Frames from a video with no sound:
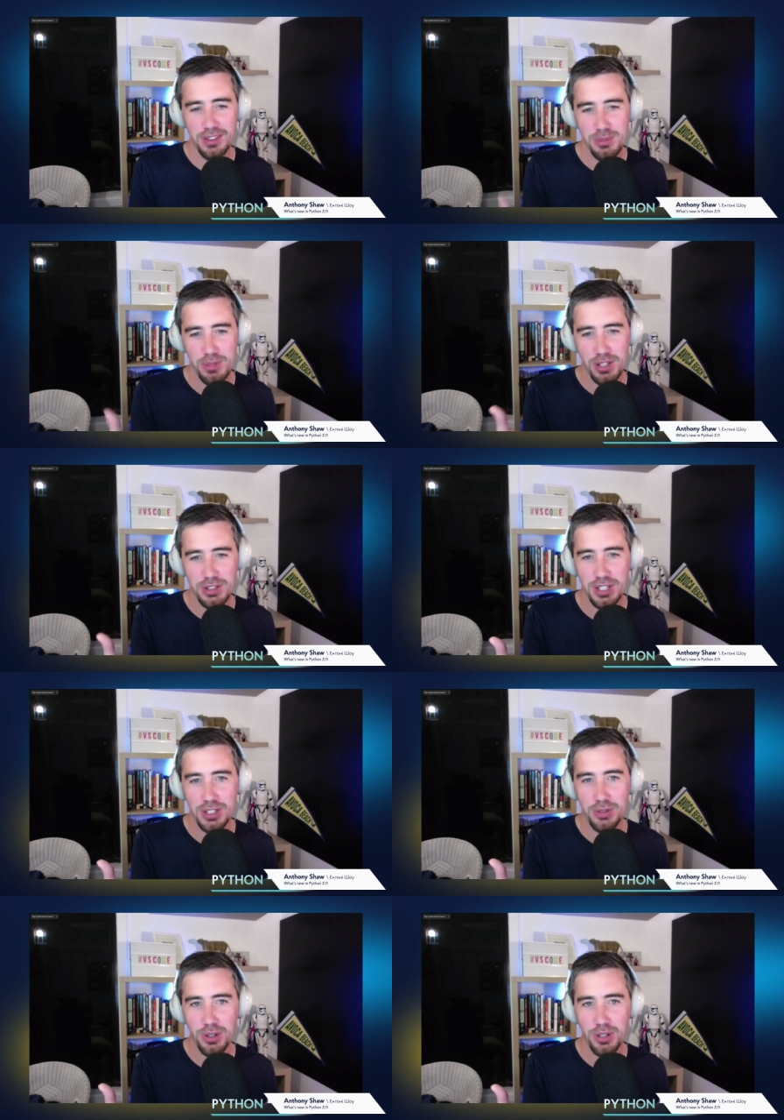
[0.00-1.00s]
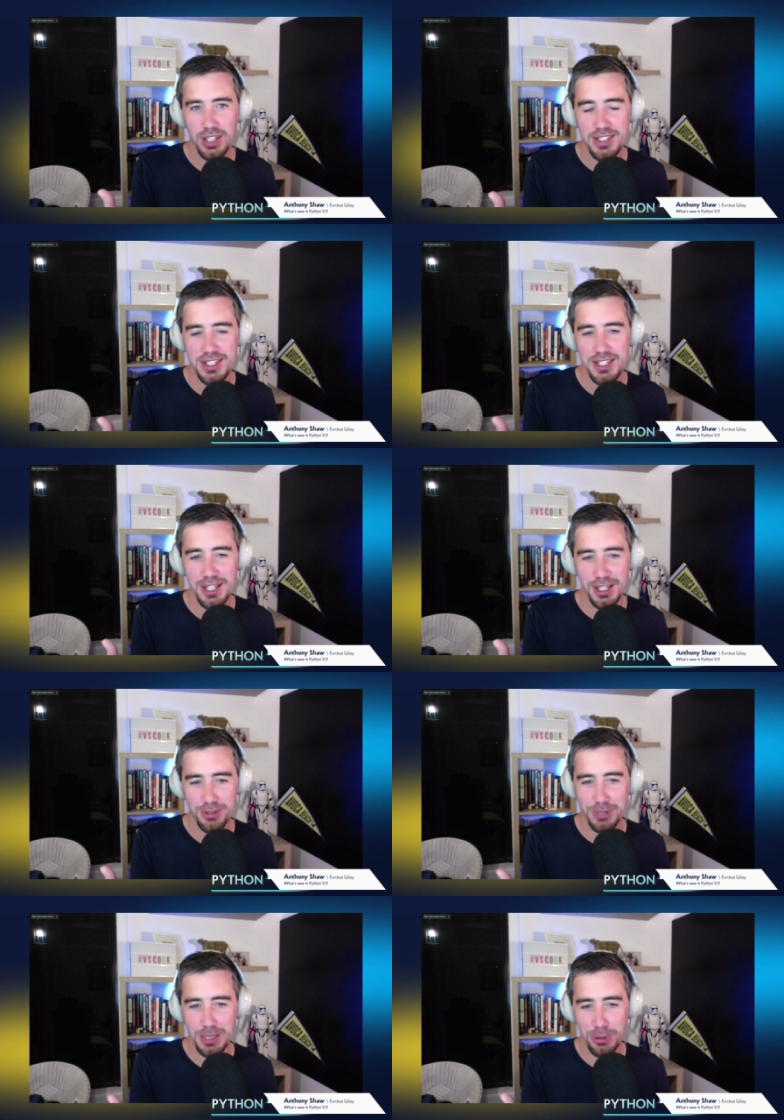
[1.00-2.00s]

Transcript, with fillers: to my 10 year old kids is like really